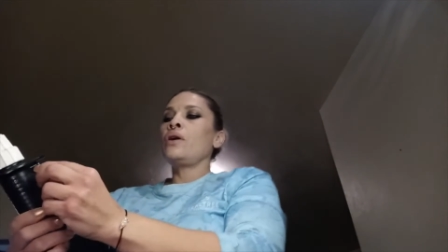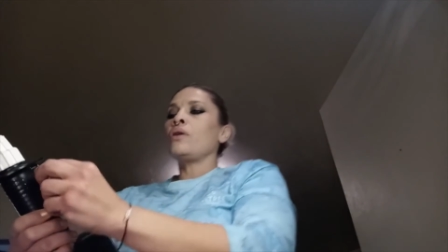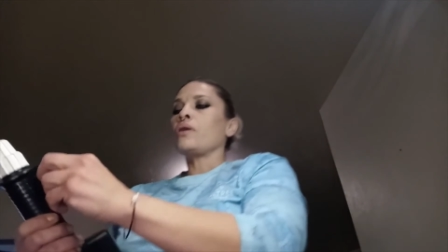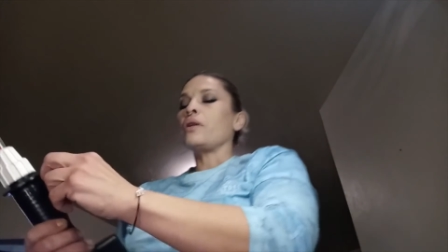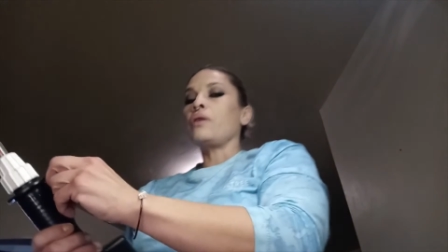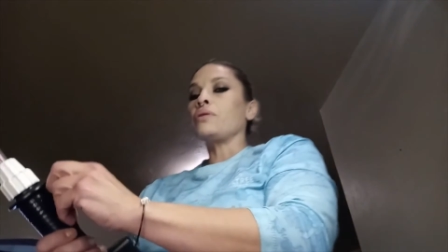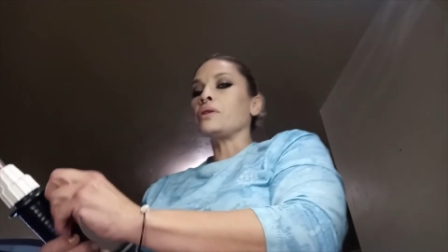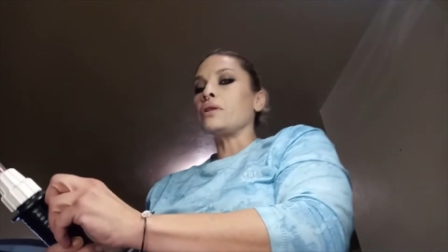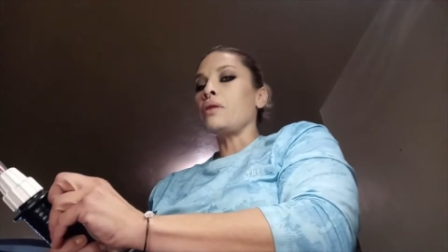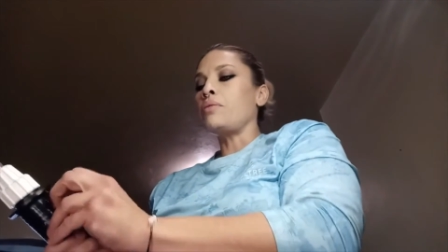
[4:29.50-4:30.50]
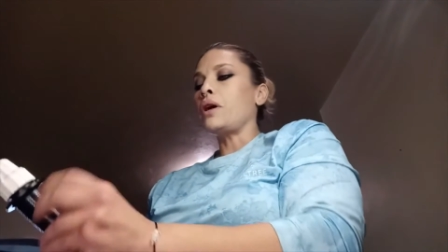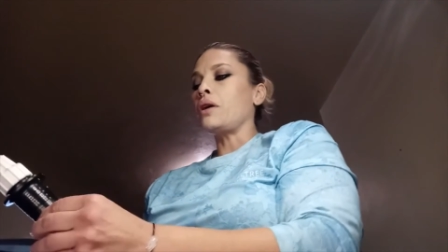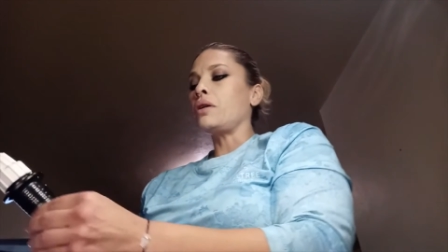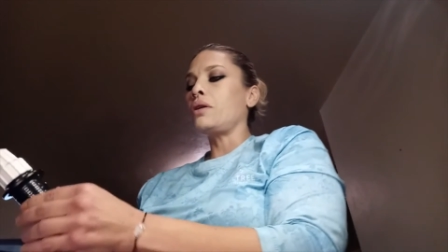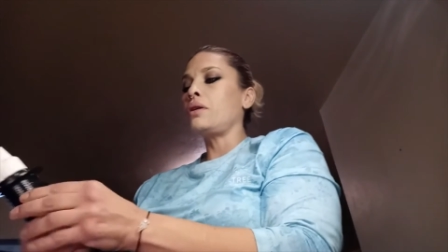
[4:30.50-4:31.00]
Okay, that wasn't that
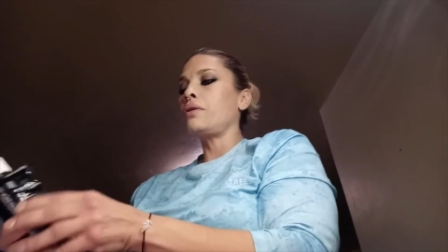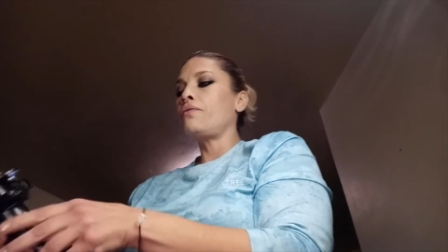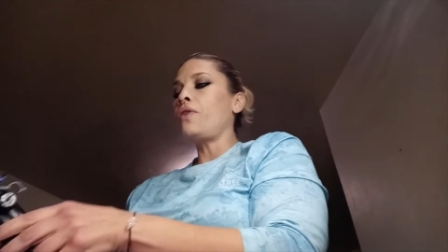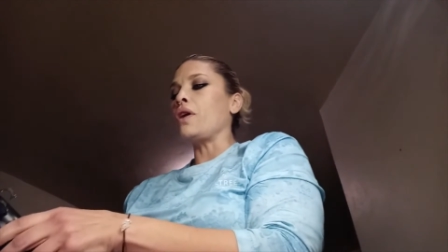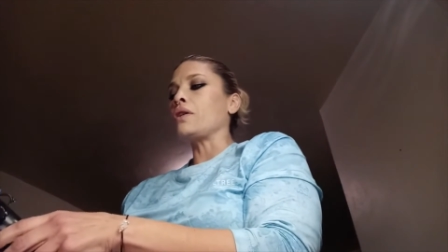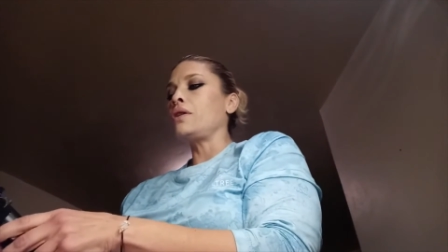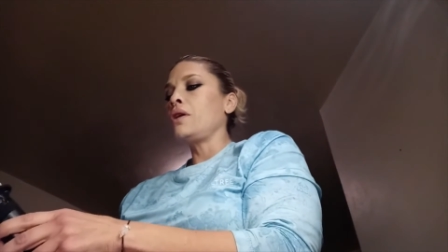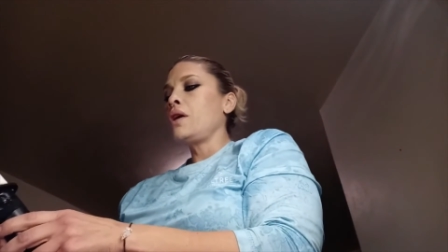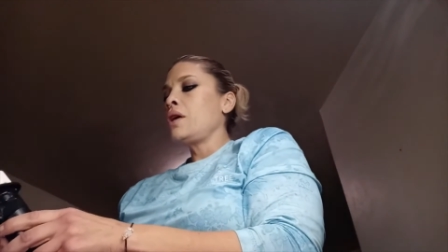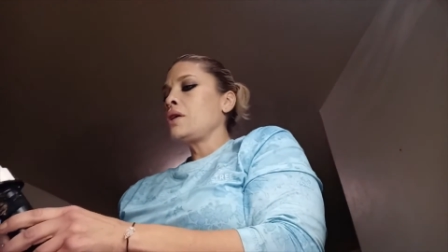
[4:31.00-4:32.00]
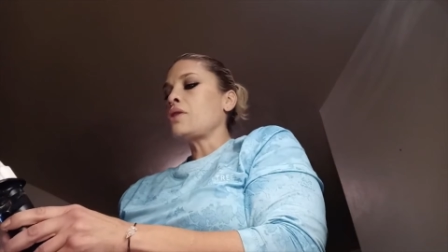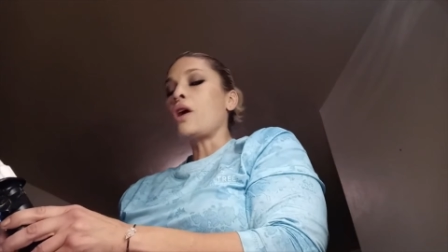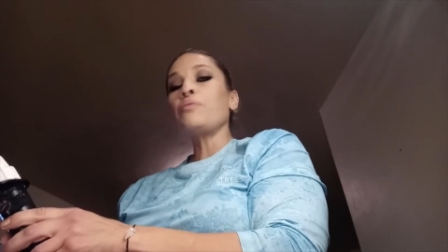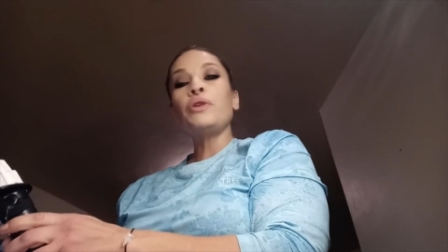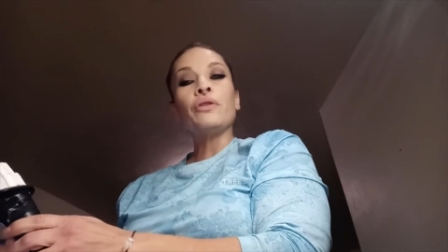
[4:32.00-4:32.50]
bad. Fuck! It's
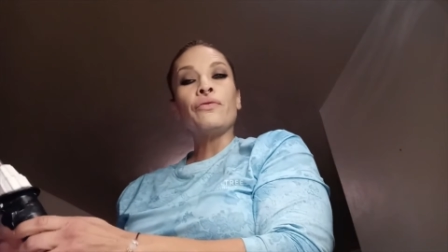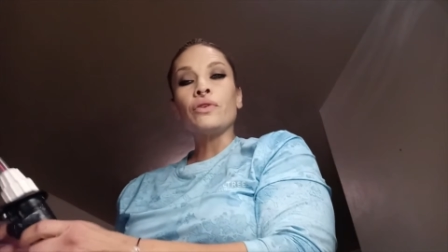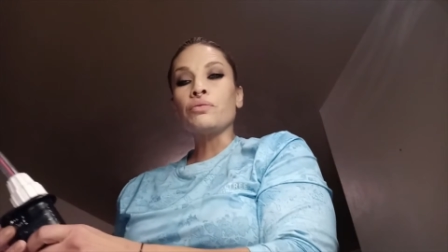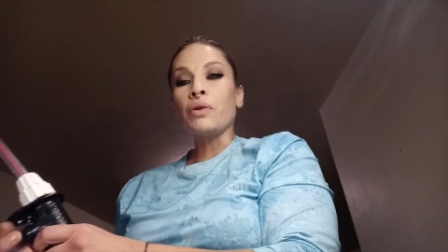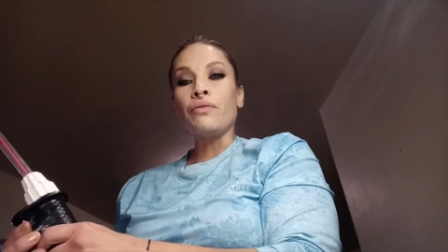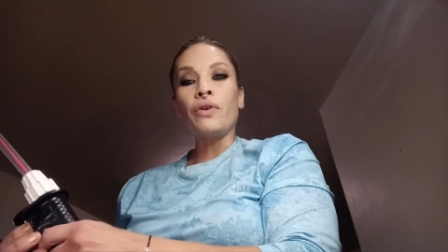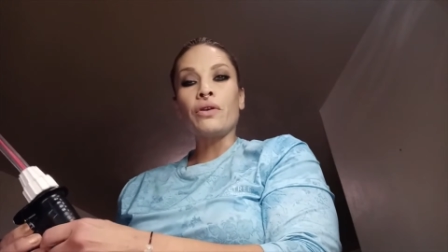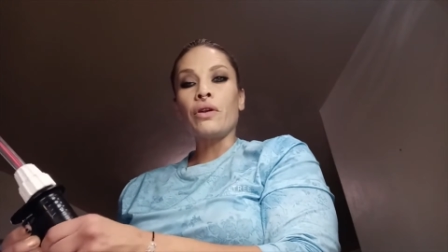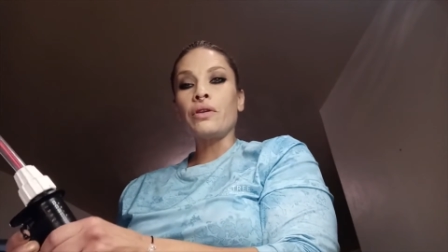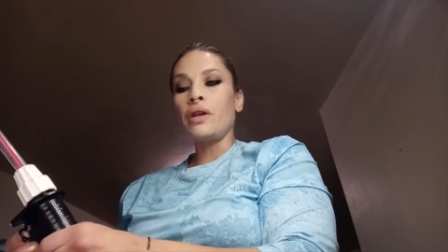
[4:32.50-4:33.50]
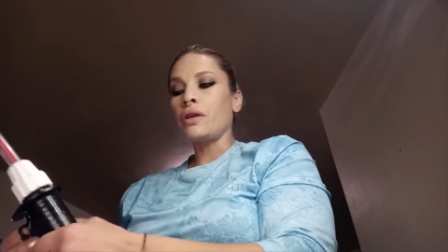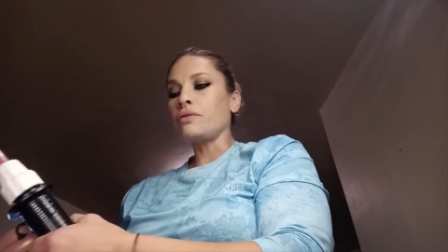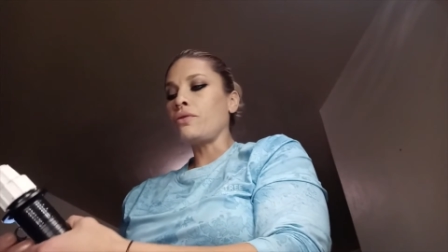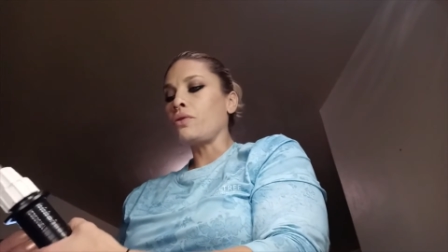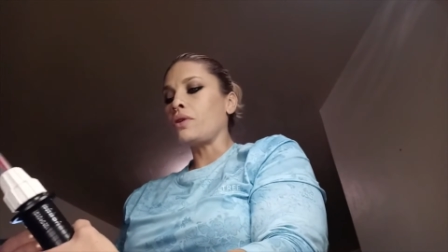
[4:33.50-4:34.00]
hard being the first motherfucker on the dance
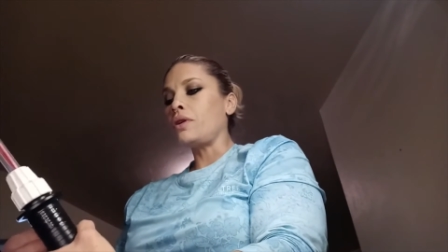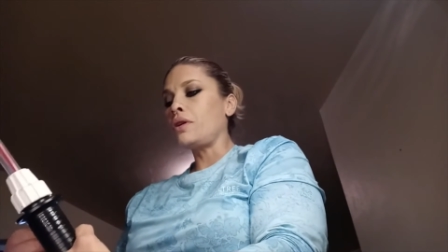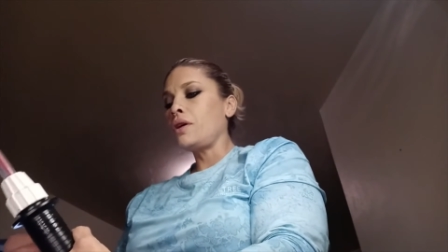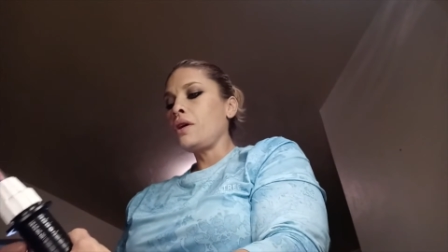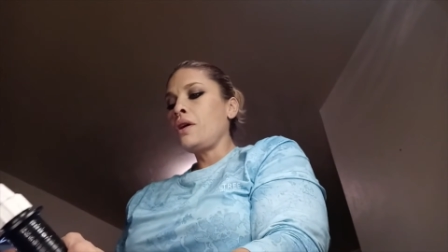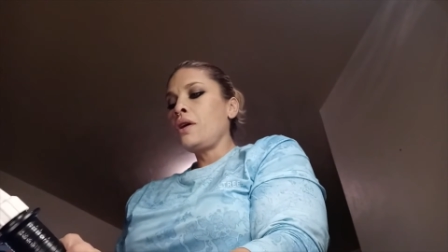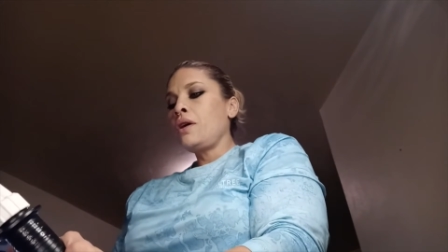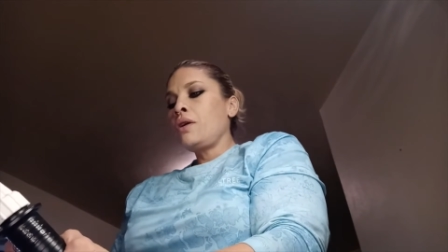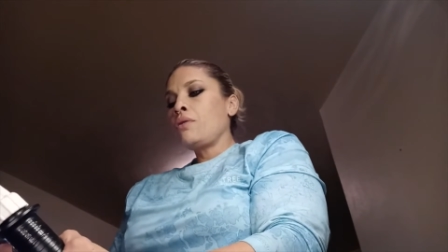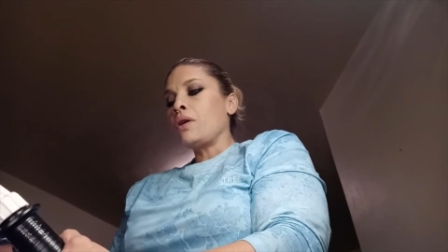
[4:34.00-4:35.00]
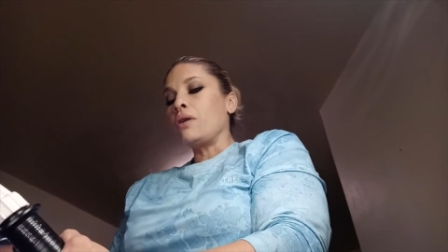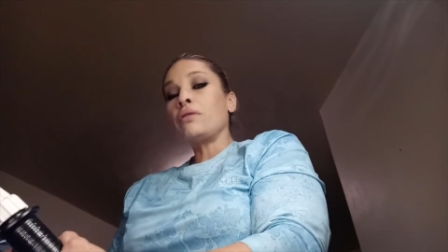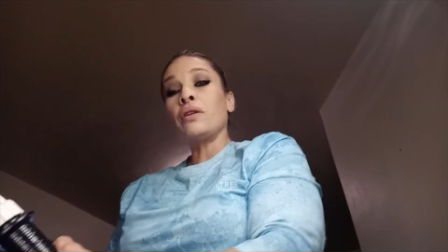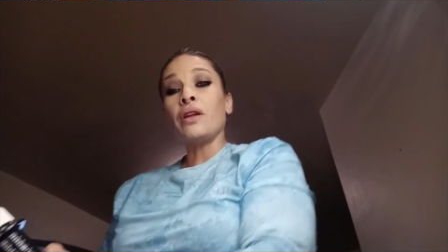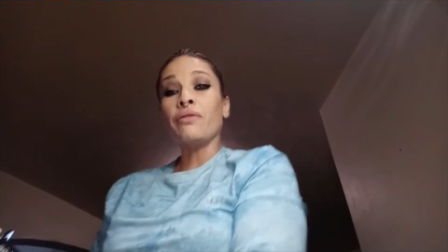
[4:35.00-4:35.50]
floor. Well,
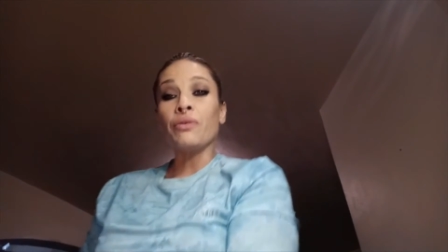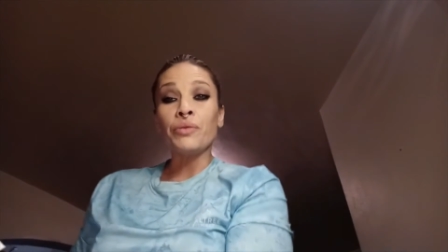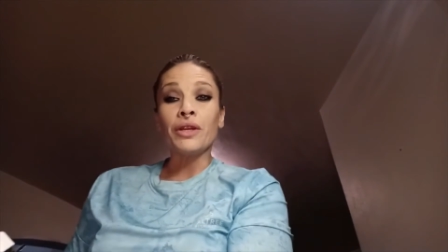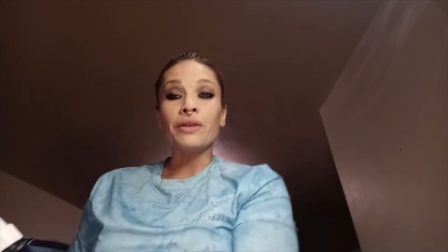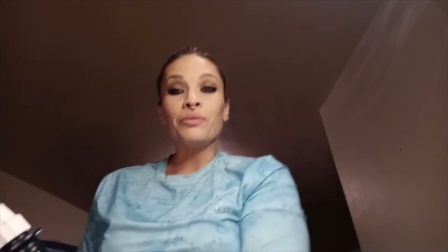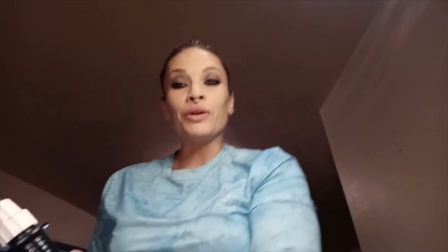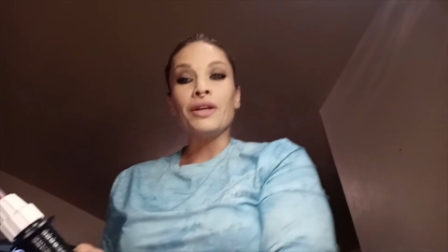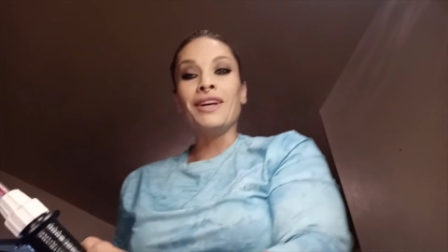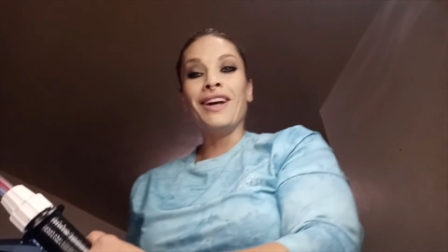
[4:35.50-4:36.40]
it ain't for me, but...